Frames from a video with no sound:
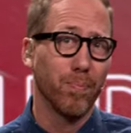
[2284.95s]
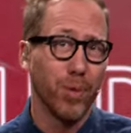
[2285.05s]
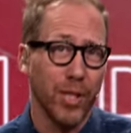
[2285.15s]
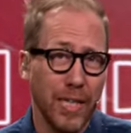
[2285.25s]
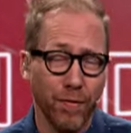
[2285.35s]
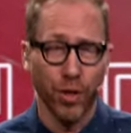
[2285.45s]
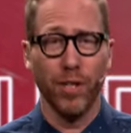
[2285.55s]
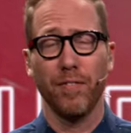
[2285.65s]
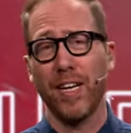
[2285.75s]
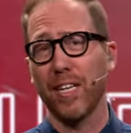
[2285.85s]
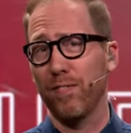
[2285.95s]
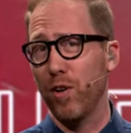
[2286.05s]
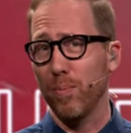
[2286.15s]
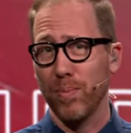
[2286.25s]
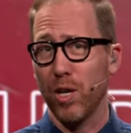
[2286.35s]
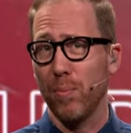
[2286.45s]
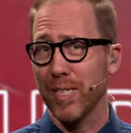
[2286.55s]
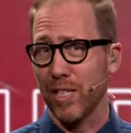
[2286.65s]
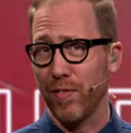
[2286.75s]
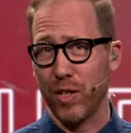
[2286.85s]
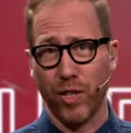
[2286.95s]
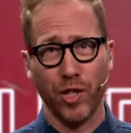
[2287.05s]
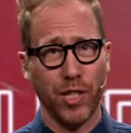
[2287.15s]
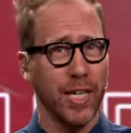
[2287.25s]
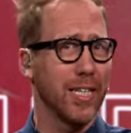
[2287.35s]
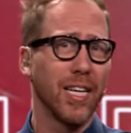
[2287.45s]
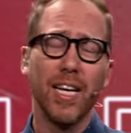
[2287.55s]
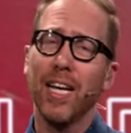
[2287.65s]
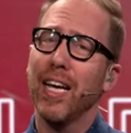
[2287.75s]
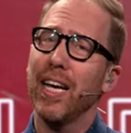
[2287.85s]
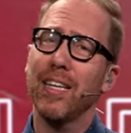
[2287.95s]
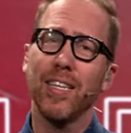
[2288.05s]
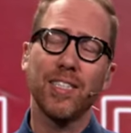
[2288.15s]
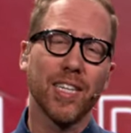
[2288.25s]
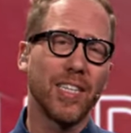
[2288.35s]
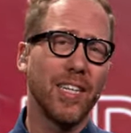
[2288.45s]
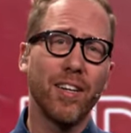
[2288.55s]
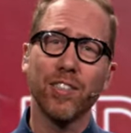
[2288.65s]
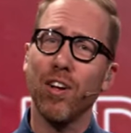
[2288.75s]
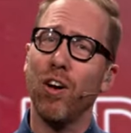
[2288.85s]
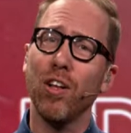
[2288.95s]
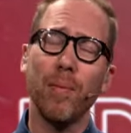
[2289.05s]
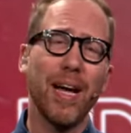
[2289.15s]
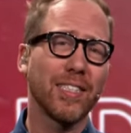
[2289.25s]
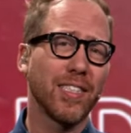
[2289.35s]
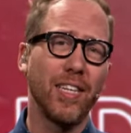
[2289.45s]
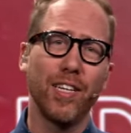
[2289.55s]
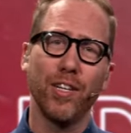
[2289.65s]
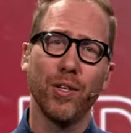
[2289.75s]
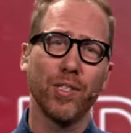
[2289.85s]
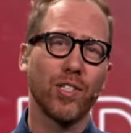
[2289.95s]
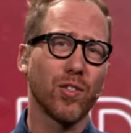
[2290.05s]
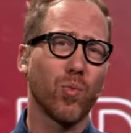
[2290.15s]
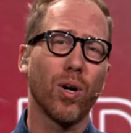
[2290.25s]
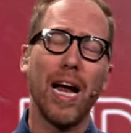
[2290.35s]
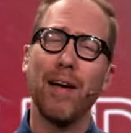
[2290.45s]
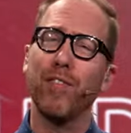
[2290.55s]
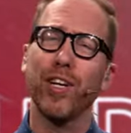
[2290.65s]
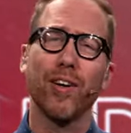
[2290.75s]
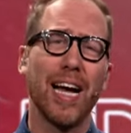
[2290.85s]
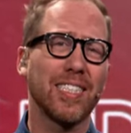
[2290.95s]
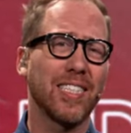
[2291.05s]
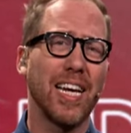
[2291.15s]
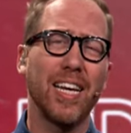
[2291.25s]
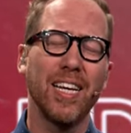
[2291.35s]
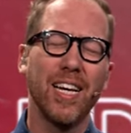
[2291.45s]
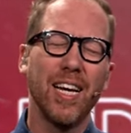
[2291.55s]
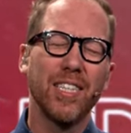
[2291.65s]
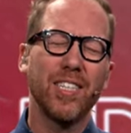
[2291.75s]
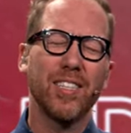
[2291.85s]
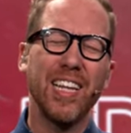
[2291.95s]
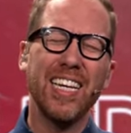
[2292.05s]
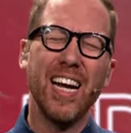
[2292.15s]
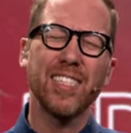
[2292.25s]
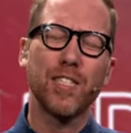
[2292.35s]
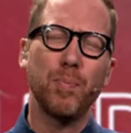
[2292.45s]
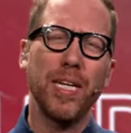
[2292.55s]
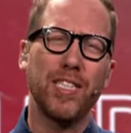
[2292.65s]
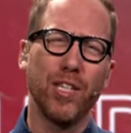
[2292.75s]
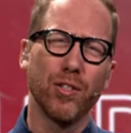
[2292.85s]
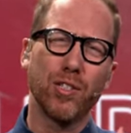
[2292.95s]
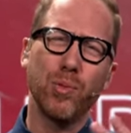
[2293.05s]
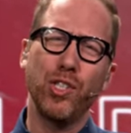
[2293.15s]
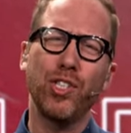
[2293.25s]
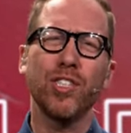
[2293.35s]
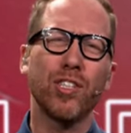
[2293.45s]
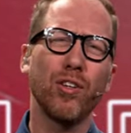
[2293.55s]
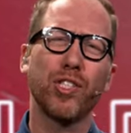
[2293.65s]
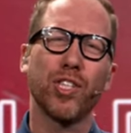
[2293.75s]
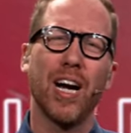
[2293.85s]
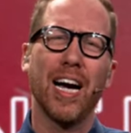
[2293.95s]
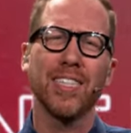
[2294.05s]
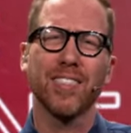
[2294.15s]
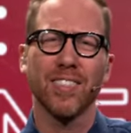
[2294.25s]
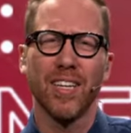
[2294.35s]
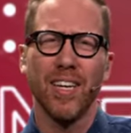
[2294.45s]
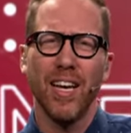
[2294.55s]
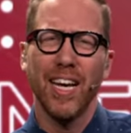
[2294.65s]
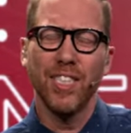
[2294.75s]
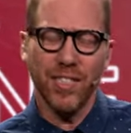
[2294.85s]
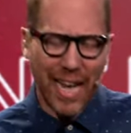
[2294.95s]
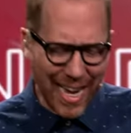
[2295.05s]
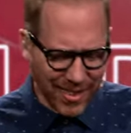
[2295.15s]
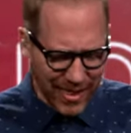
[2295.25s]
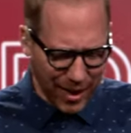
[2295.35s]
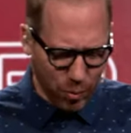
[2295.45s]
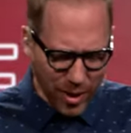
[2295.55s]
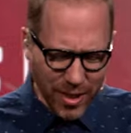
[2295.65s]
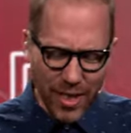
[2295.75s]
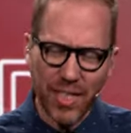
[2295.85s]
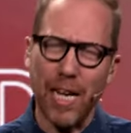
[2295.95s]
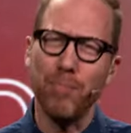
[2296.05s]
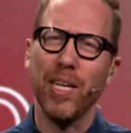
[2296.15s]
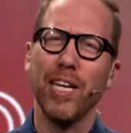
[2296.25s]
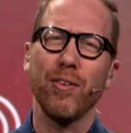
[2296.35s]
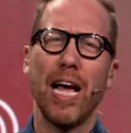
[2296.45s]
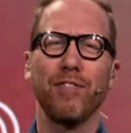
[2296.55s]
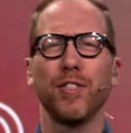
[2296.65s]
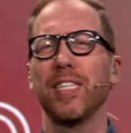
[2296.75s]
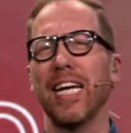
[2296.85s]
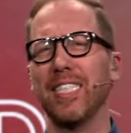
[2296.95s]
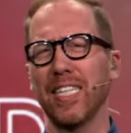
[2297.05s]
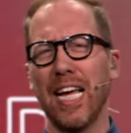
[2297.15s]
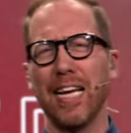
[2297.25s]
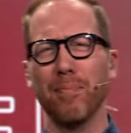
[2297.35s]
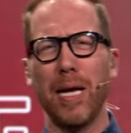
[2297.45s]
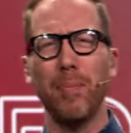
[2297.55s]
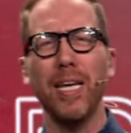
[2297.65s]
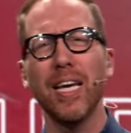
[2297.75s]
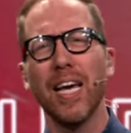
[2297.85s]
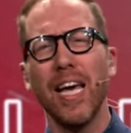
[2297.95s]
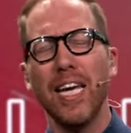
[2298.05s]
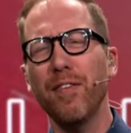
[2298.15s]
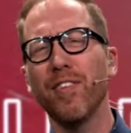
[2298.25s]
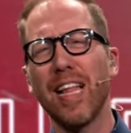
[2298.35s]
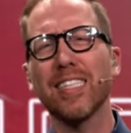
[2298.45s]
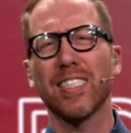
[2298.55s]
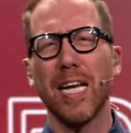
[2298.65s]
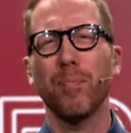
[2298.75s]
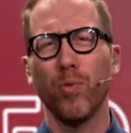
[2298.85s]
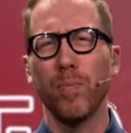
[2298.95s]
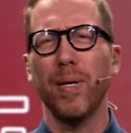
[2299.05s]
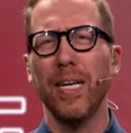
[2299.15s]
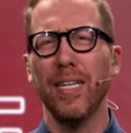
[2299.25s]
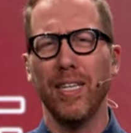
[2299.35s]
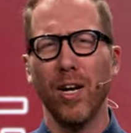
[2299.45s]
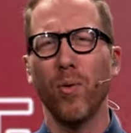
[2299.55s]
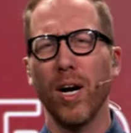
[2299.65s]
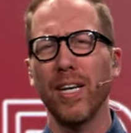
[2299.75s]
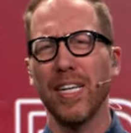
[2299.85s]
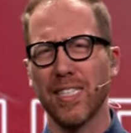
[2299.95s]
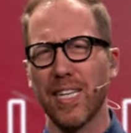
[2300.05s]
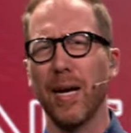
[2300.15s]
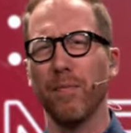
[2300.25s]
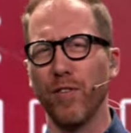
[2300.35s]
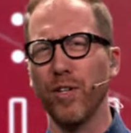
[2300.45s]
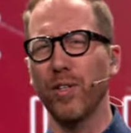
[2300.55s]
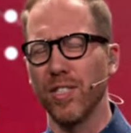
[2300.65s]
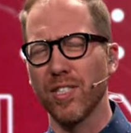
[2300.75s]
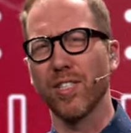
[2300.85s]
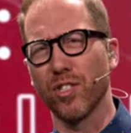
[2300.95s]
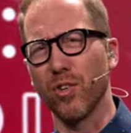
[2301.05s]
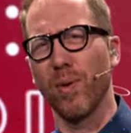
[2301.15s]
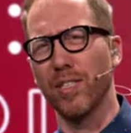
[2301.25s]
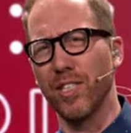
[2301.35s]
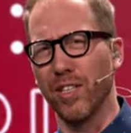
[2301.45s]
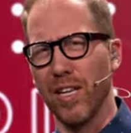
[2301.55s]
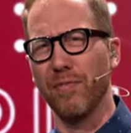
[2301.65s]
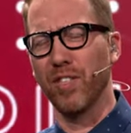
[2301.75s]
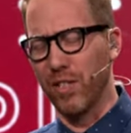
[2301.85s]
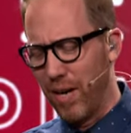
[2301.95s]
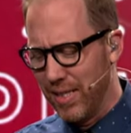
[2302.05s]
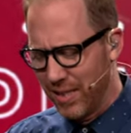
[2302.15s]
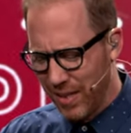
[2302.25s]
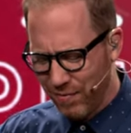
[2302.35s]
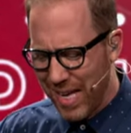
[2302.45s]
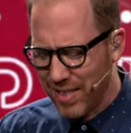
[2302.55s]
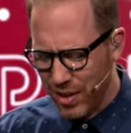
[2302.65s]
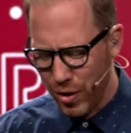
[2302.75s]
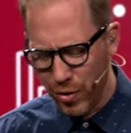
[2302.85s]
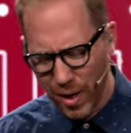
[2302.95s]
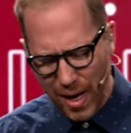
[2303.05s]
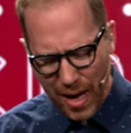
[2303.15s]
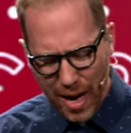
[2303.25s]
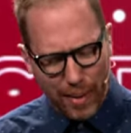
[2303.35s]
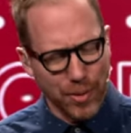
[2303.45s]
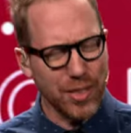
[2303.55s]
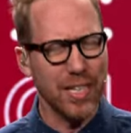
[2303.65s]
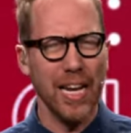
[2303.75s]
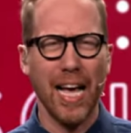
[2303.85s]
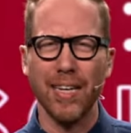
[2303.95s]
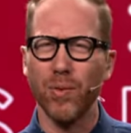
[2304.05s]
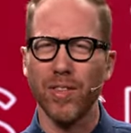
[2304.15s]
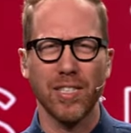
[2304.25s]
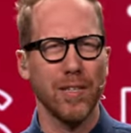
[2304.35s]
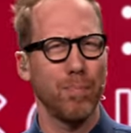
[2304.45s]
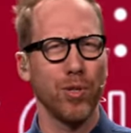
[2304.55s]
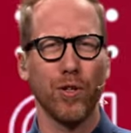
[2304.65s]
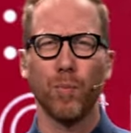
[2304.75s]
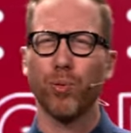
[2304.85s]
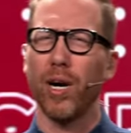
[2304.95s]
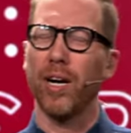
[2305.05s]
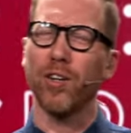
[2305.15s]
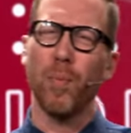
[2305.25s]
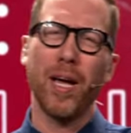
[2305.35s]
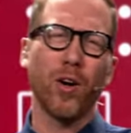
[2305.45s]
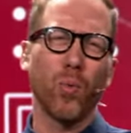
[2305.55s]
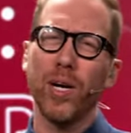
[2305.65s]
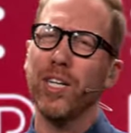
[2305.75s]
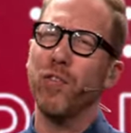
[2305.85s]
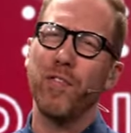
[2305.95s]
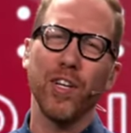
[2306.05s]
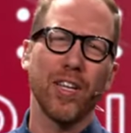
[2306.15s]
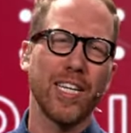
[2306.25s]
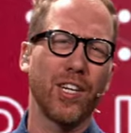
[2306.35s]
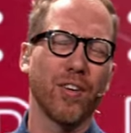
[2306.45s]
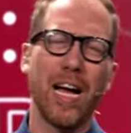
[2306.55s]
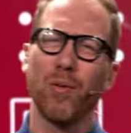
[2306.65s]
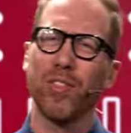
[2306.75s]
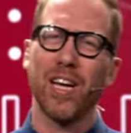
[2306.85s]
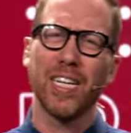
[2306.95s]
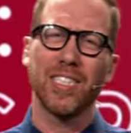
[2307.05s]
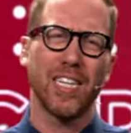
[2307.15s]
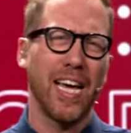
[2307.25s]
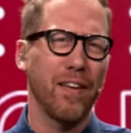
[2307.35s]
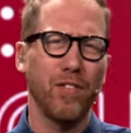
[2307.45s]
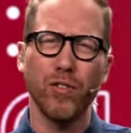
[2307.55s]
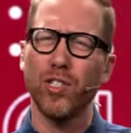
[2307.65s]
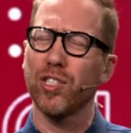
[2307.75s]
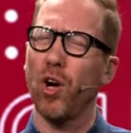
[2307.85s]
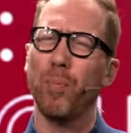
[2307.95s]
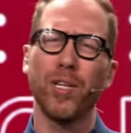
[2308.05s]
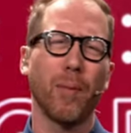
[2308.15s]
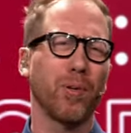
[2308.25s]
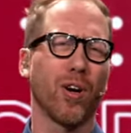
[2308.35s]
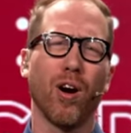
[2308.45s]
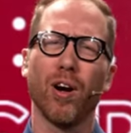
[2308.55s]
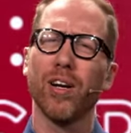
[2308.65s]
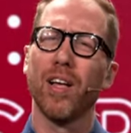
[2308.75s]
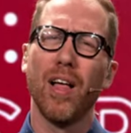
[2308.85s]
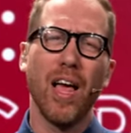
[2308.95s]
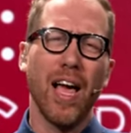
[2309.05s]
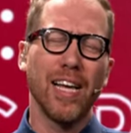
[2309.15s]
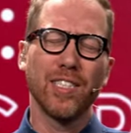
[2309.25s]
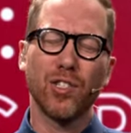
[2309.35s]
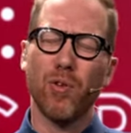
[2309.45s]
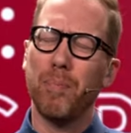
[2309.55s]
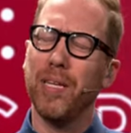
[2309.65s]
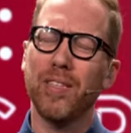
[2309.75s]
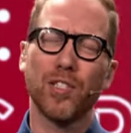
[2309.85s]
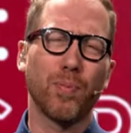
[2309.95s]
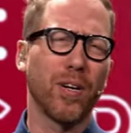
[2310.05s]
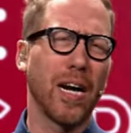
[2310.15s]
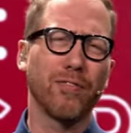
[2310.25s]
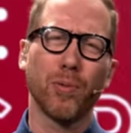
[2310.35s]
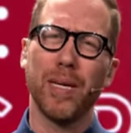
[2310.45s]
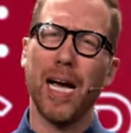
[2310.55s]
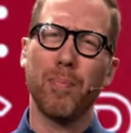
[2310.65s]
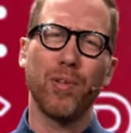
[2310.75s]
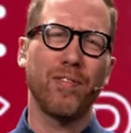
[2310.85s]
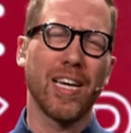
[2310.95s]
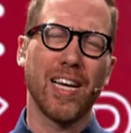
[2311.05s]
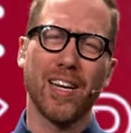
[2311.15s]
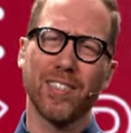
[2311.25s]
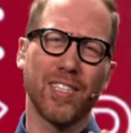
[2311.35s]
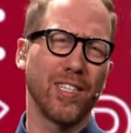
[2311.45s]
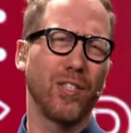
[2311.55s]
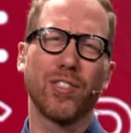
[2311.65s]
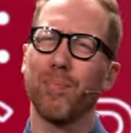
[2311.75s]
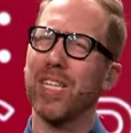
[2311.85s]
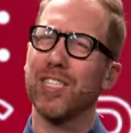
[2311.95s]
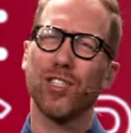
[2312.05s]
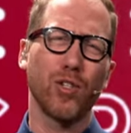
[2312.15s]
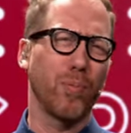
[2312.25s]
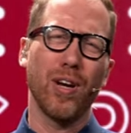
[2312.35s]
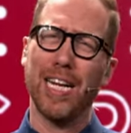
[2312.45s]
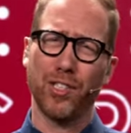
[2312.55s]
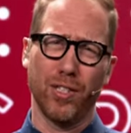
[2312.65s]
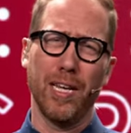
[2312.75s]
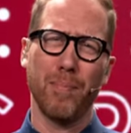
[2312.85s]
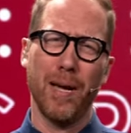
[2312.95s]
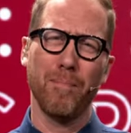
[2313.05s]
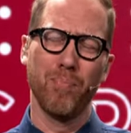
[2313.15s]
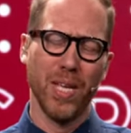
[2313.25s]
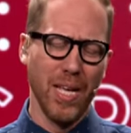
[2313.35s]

believer, if I could call myself a Christian. And, and listen, here's all I'm asking you to do is just wherever you're at today, just let God speak to you. So would you just close your eyes? and just ask God, what's the step that He would have you take today? And maybe even that step would be, you know what, it's time for you just to surrender your life to Christ. And if that's you, I'm just going to end with a simple little prayer. No matter where you feel like you're at with God today, if you just open up your heart and just repeat this prayer after me, I believe that God is going to do something supernatural. Amen.